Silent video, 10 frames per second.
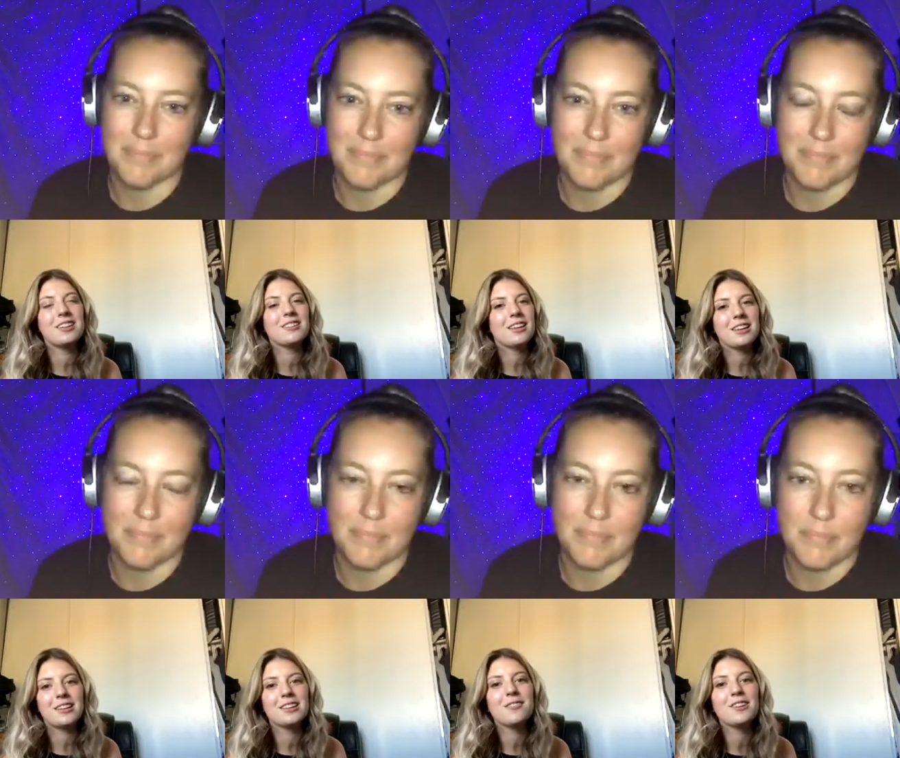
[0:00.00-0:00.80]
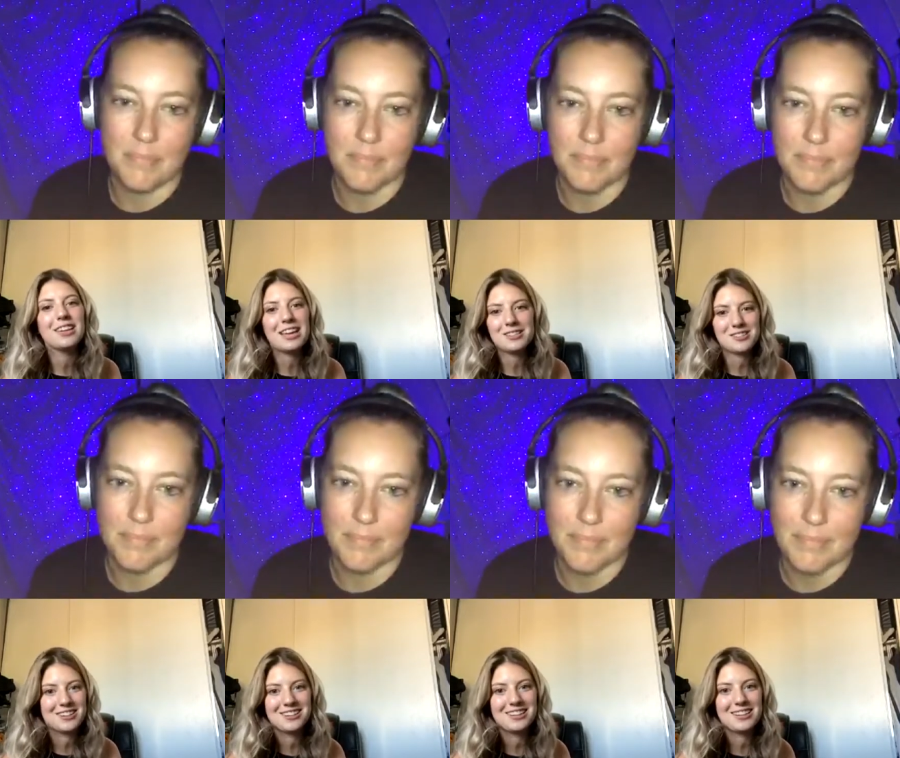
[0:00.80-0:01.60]
Speaker 1: like, it's a
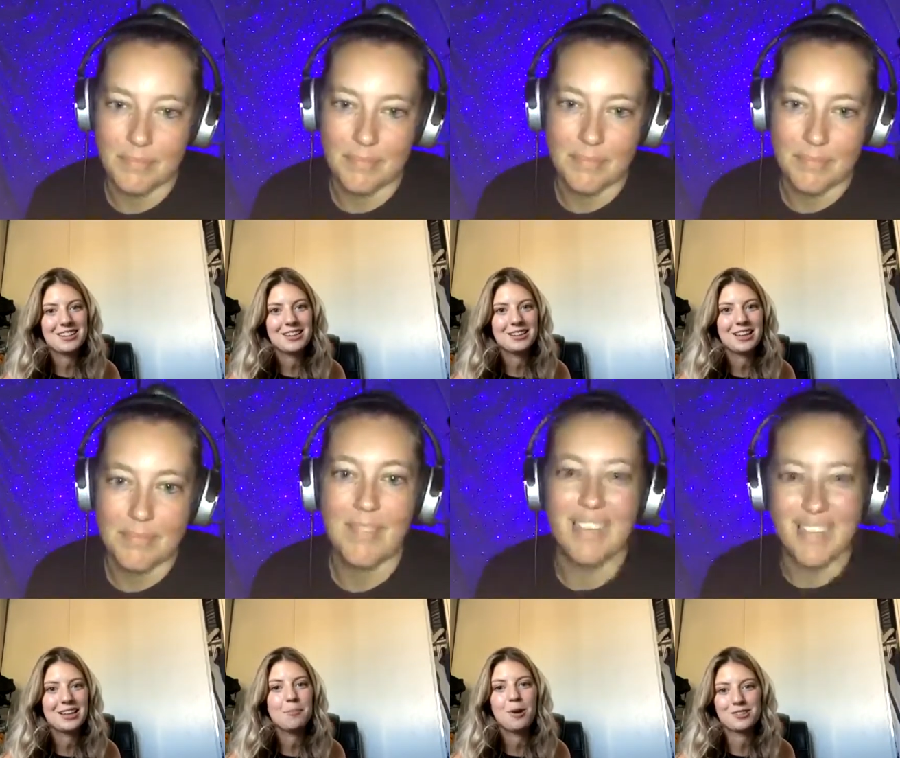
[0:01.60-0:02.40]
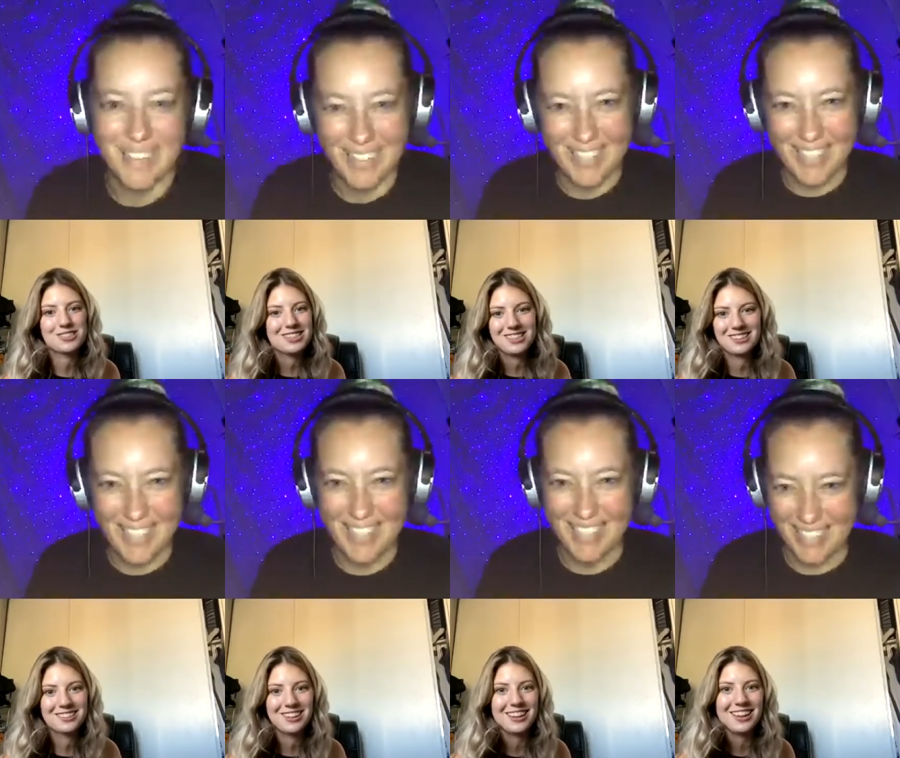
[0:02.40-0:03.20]
vacation in like marching
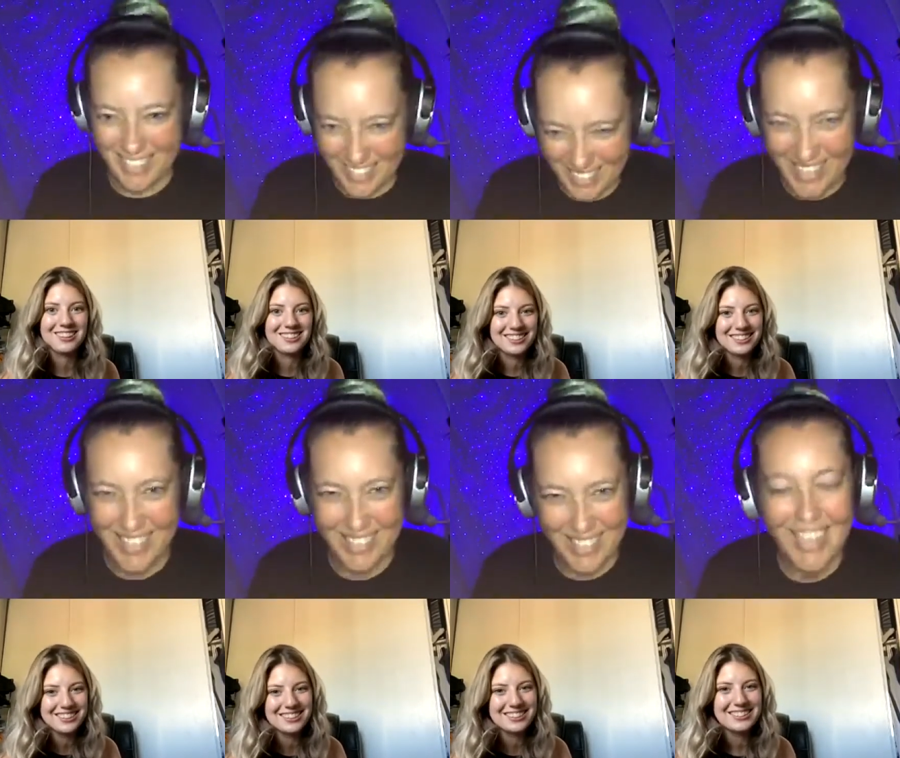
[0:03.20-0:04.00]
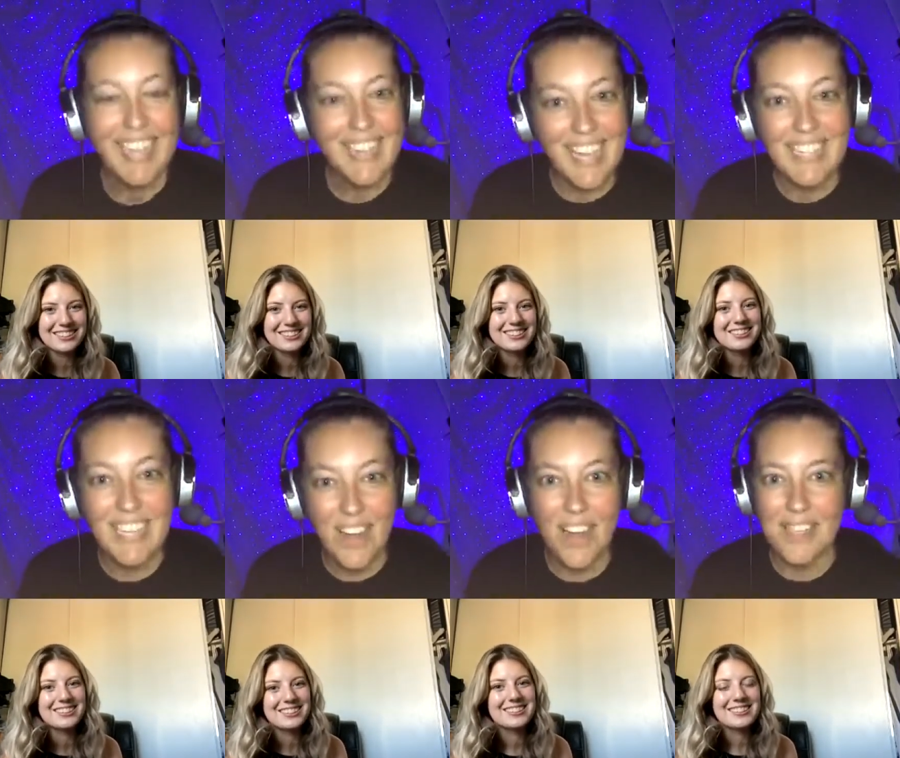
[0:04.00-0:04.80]
years, I guess.
Speaker 2: That's an
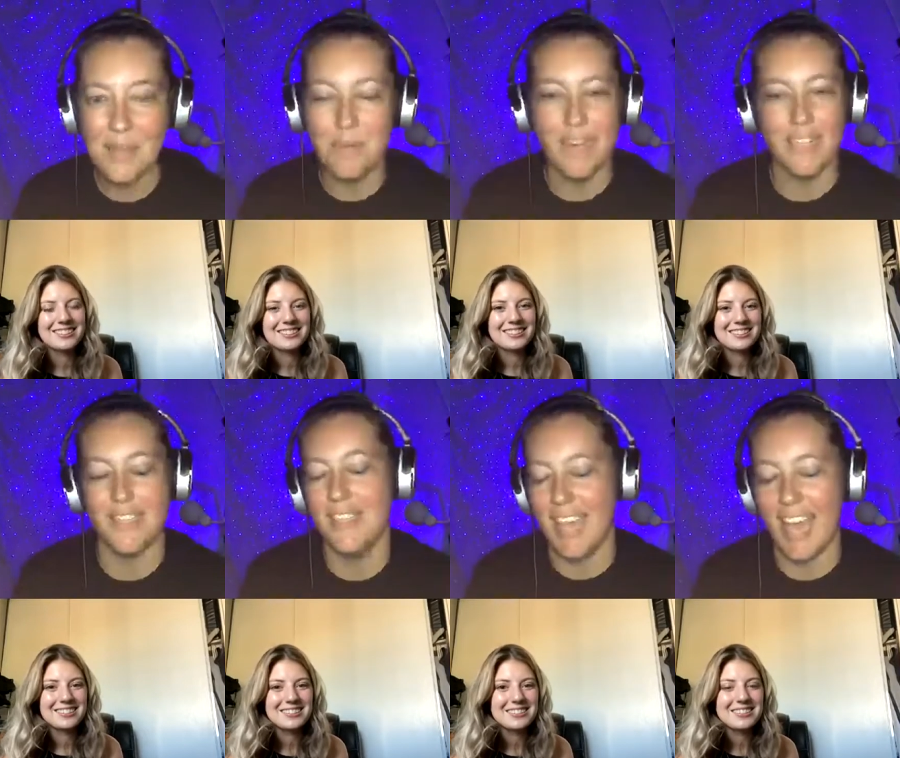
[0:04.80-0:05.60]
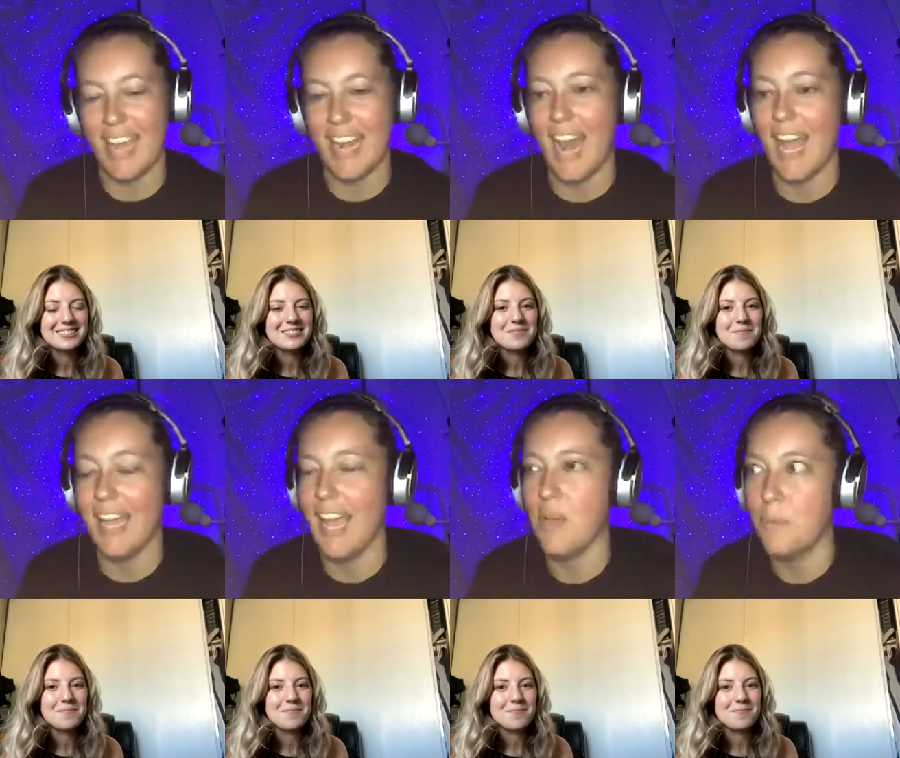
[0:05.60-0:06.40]
awesome way to look at it.
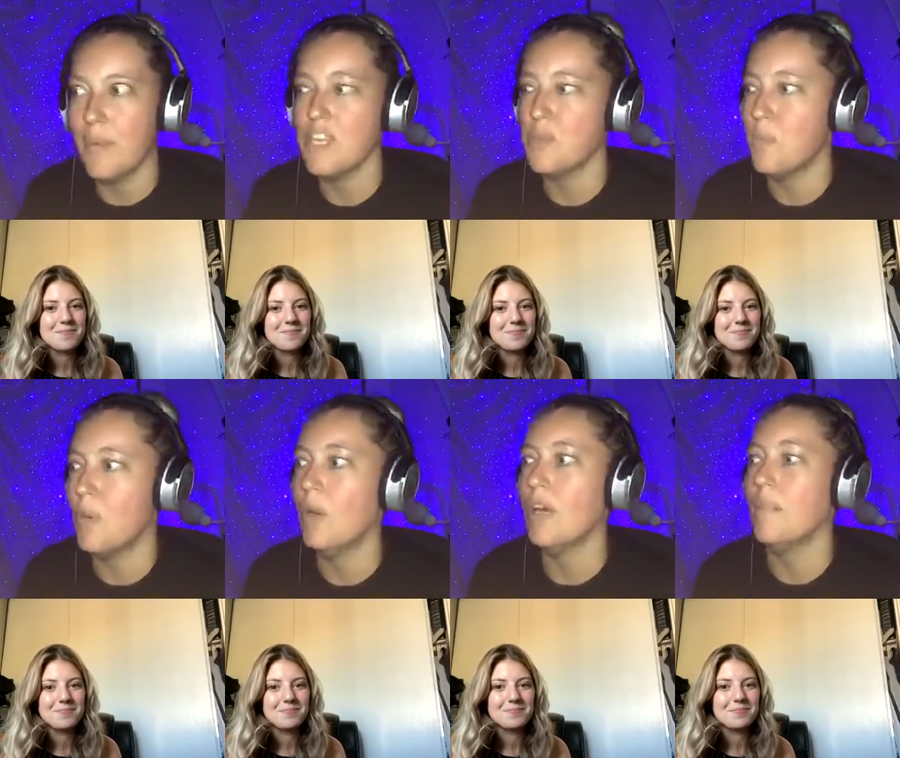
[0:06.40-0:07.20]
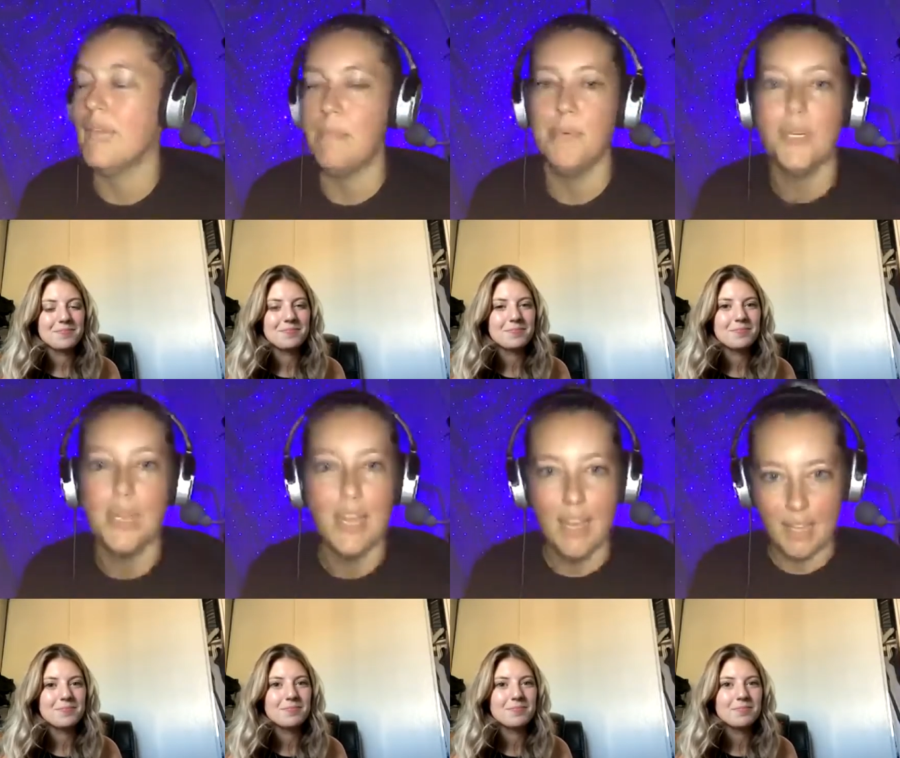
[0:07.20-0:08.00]
I wish more people
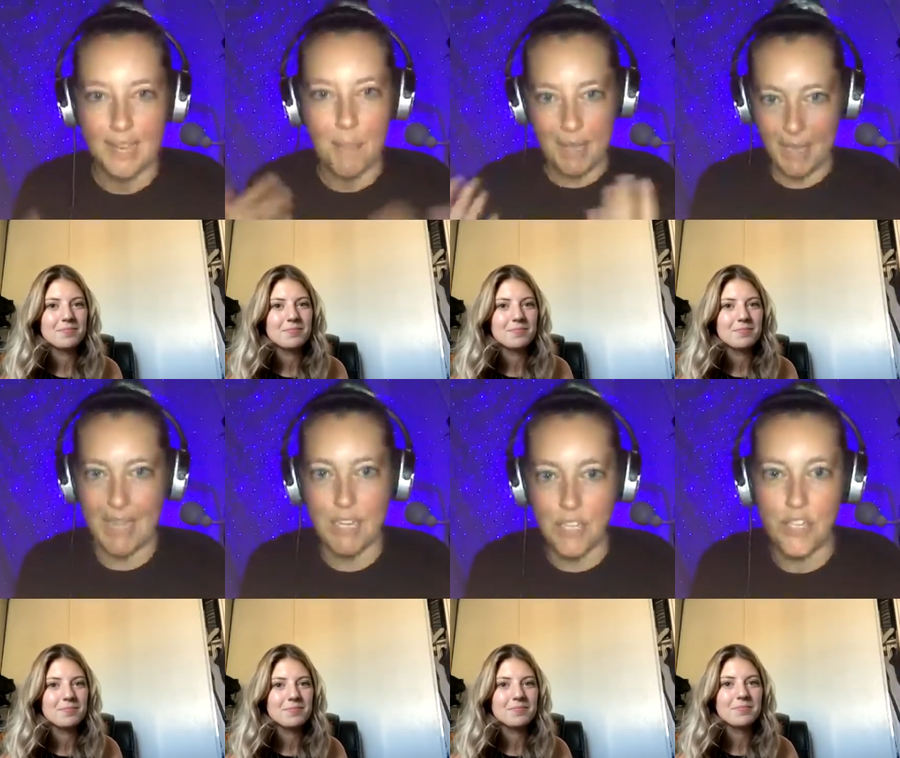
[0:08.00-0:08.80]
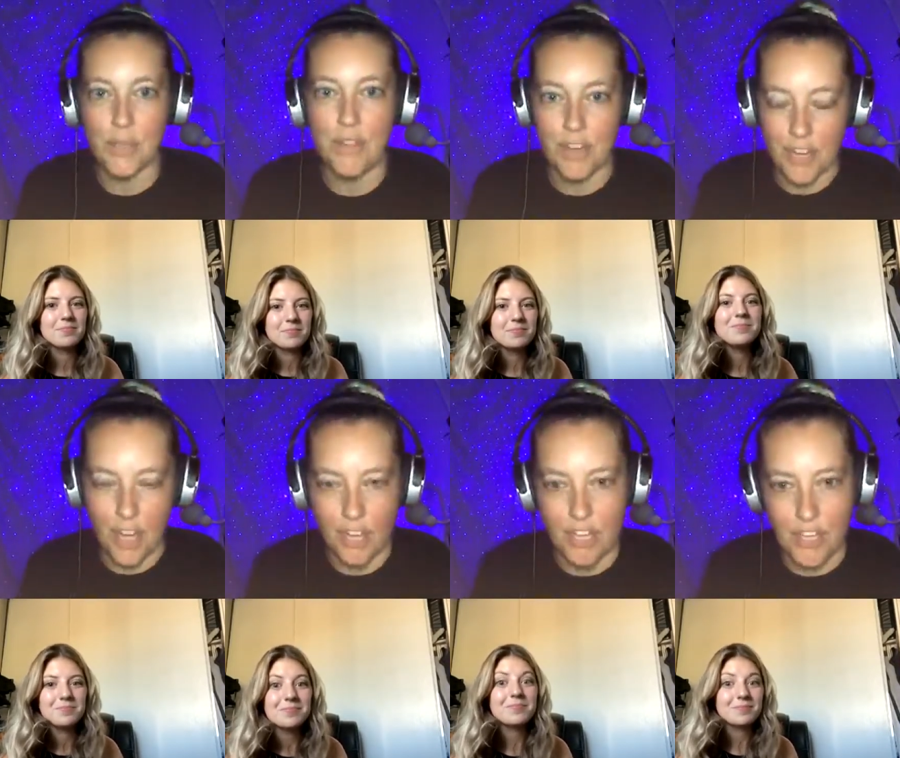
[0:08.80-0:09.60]
coming into their college